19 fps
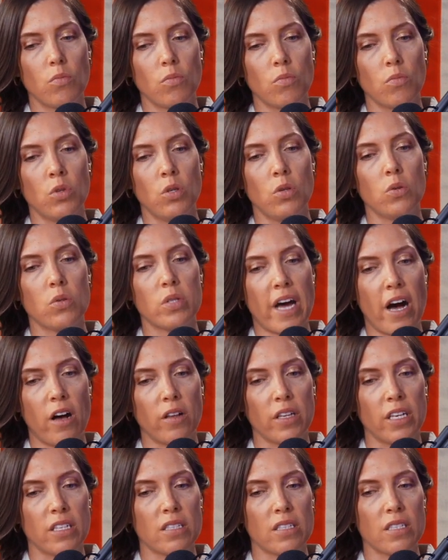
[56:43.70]
news
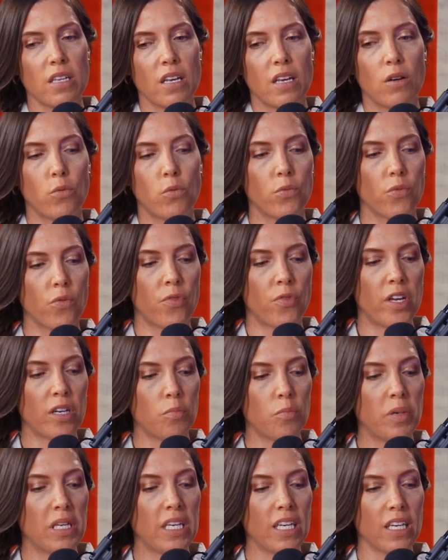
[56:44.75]
outlets, they're
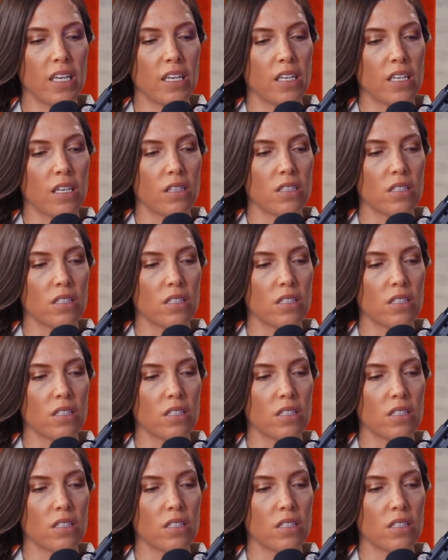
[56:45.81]
being